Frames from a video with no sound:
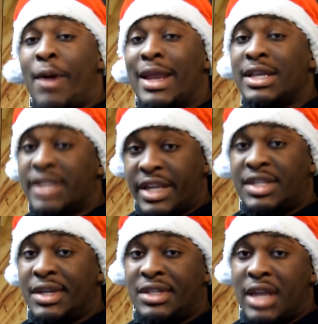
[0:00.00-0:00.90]
nobody is
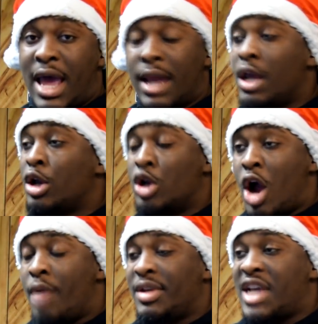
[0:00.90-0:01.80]
listening to that.
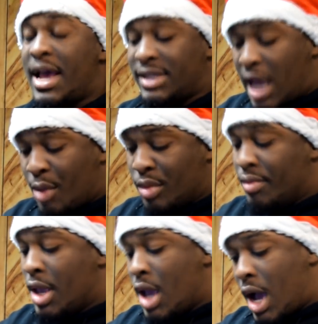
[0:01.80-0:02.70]
Garbage ass
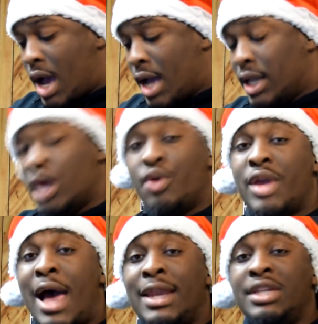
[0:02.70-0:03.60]
album.
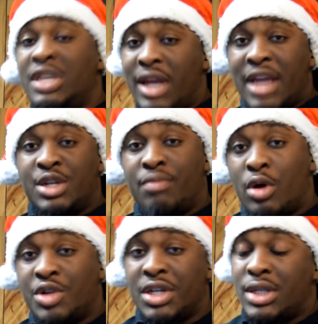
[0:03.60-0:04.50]
Lil Yachty,
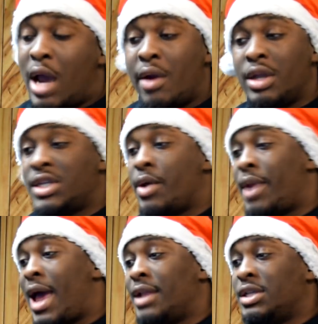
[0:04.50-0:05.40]
Teenage Emotions, I already
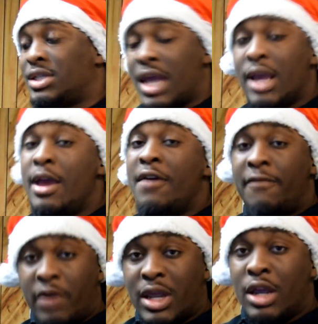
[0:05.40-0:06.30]
said what I have to say.
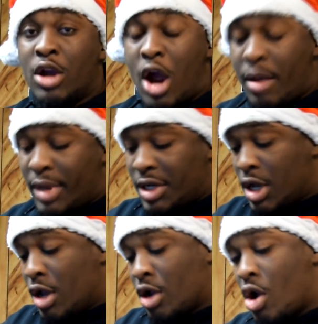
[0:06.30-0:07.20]
Freaking
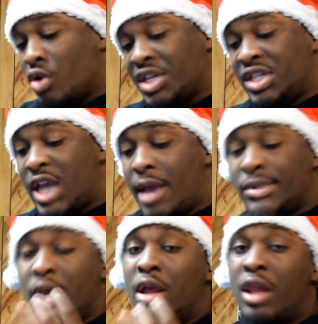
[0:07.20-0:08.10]
garbage. Cozy
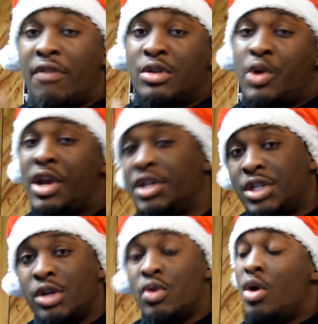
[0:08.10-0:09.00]
Tapes, Lover's
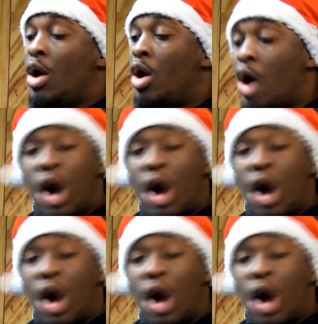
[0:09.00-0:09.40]
Rage 2,